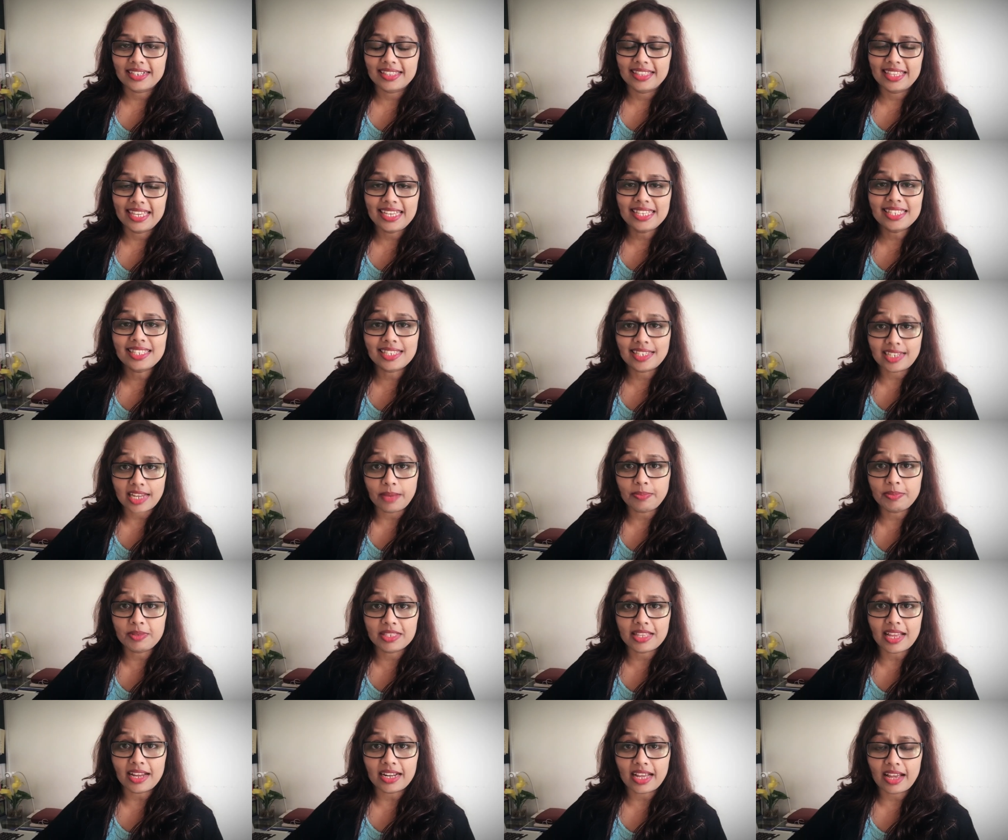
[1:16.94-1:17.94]
These steps
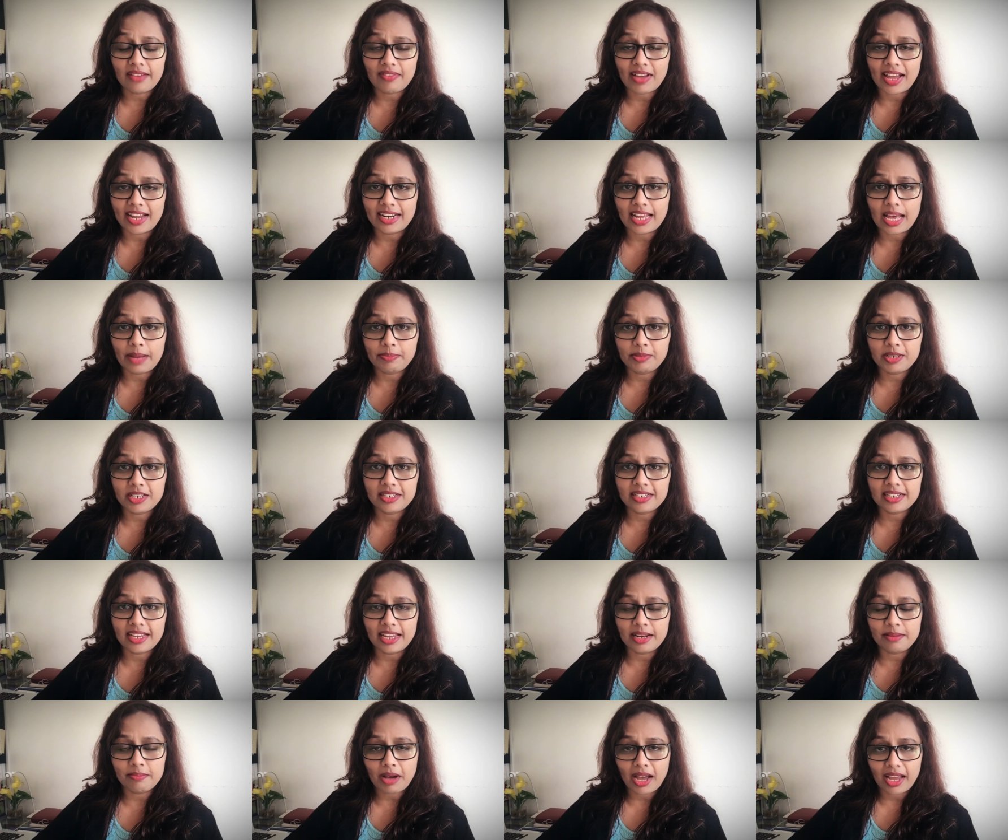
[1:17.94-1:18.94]
that I've adapted
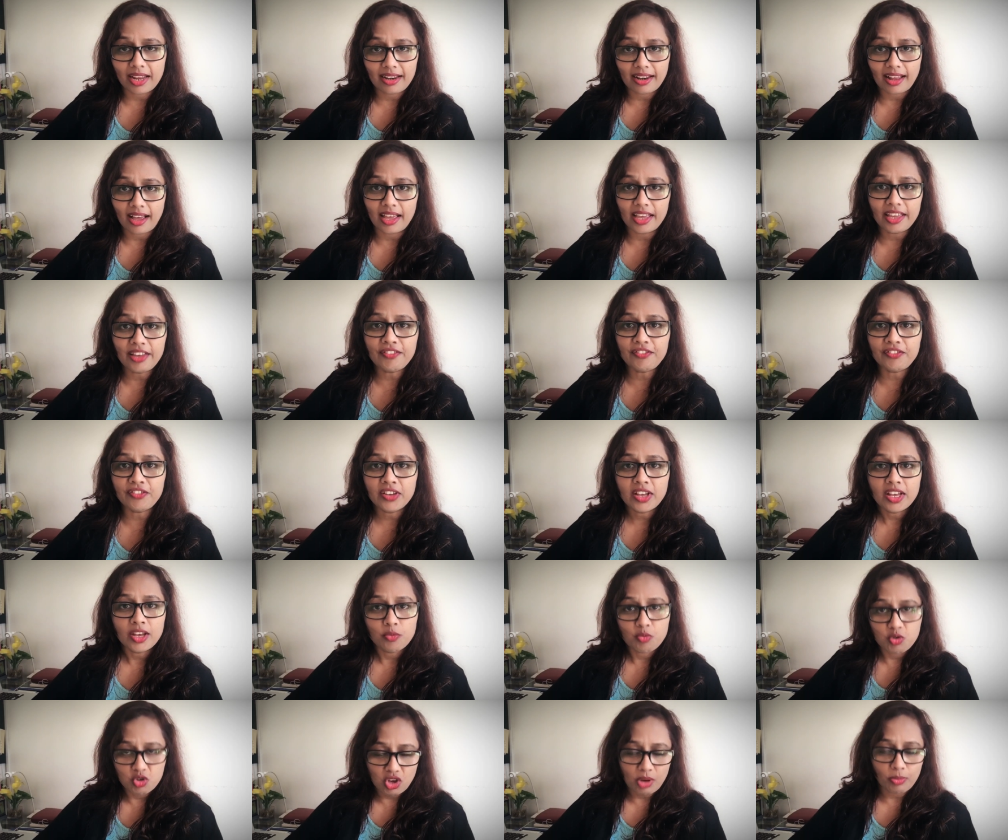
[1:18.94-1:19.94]
in my life,
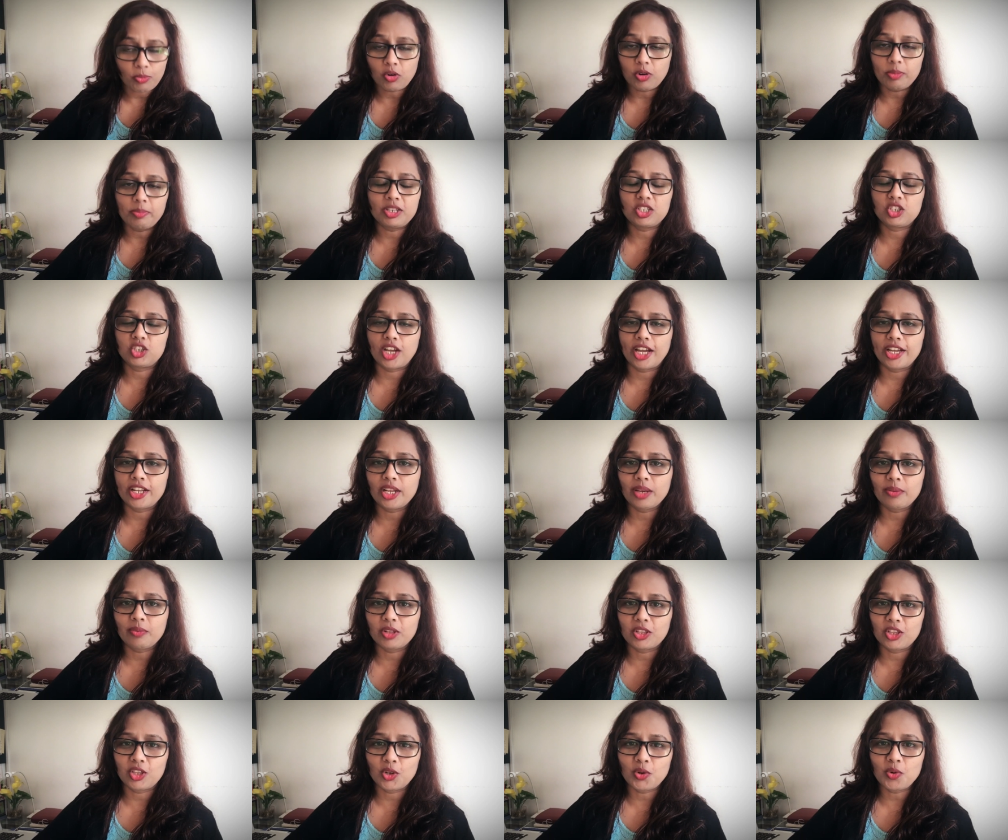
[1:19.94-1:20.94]
which I'm going to be sharing
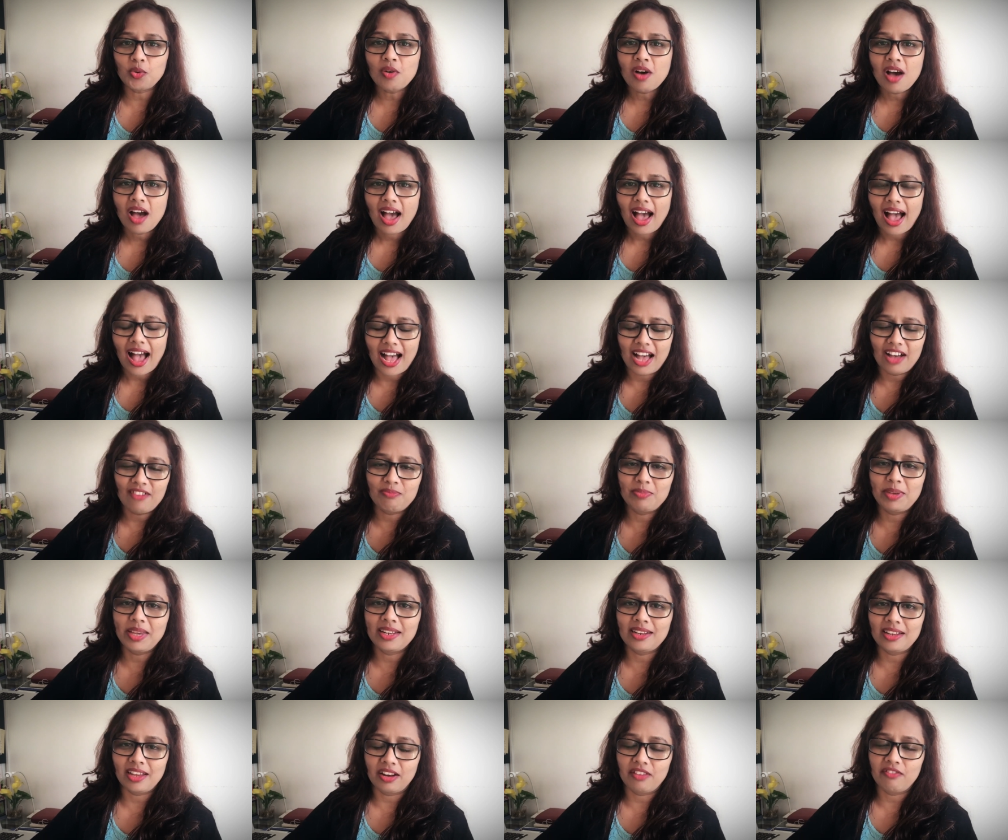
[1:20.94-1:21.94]
with you, have
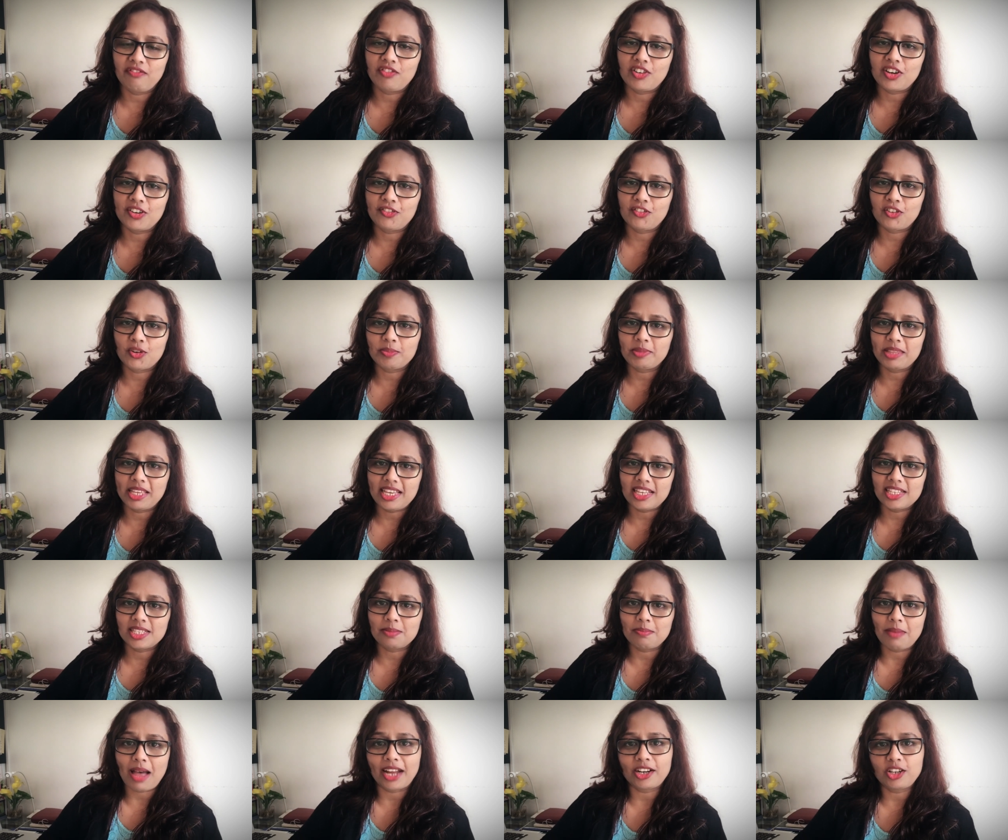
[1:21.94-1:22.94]
been inferred from these
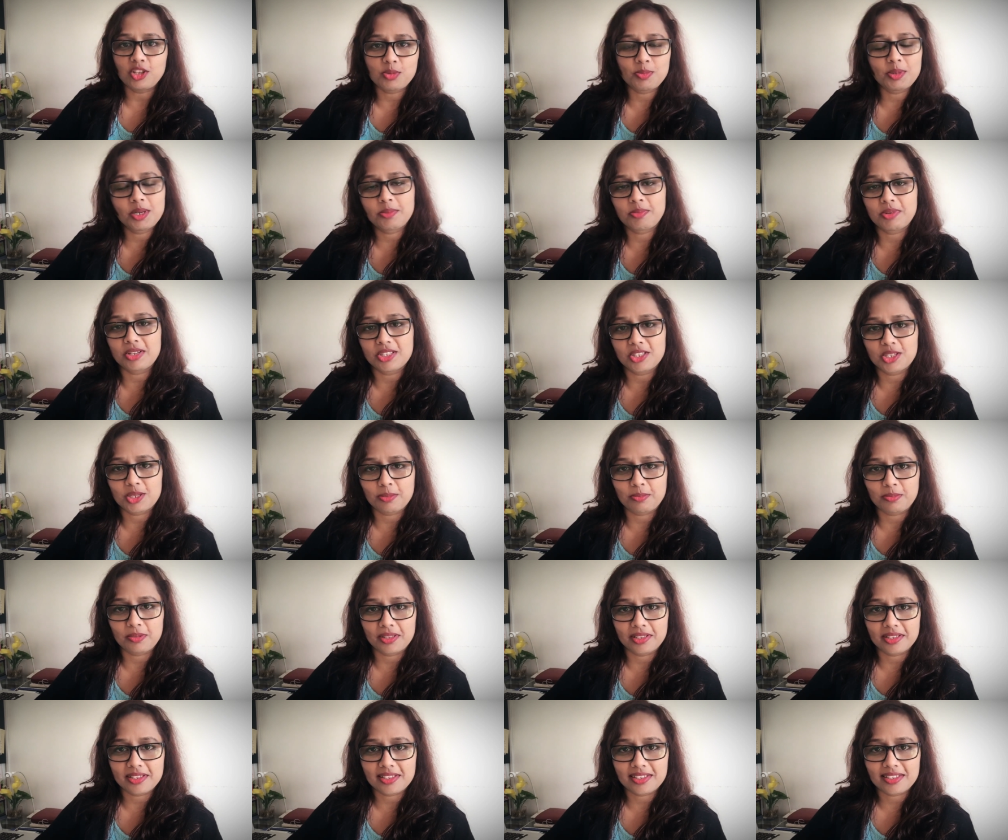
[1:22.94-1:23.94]
management
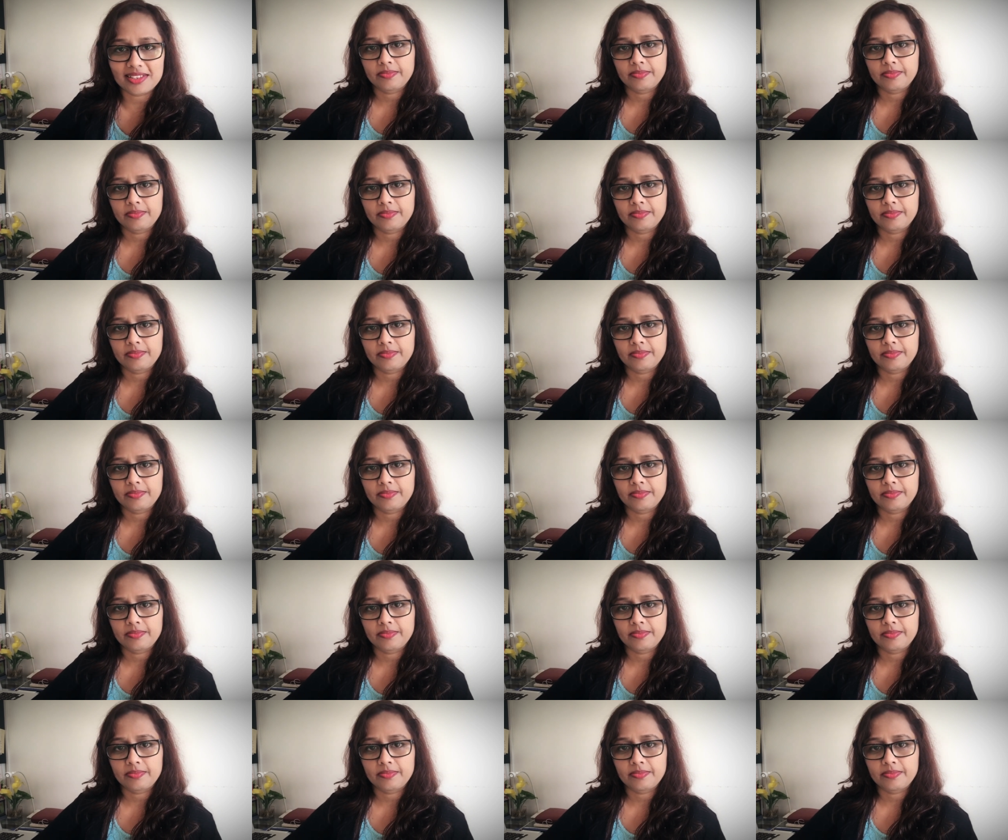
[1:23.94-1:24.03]
principles.